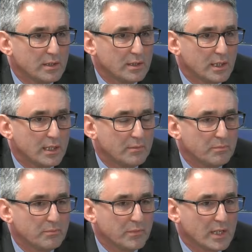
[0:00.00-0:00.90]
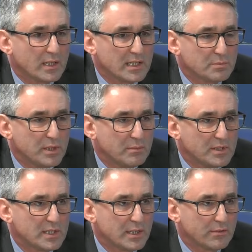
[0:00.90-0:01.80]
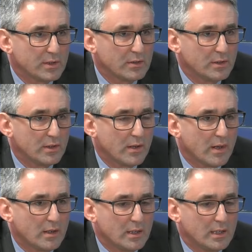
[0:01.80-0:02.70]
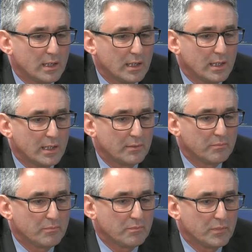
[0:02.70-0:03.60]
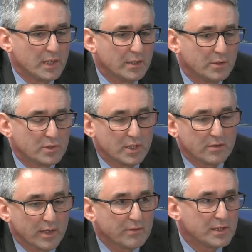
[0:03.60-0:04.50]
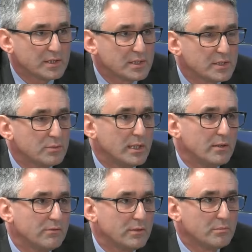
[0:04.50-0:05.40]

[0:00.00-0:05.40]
Class B material. And there was other evidence as well from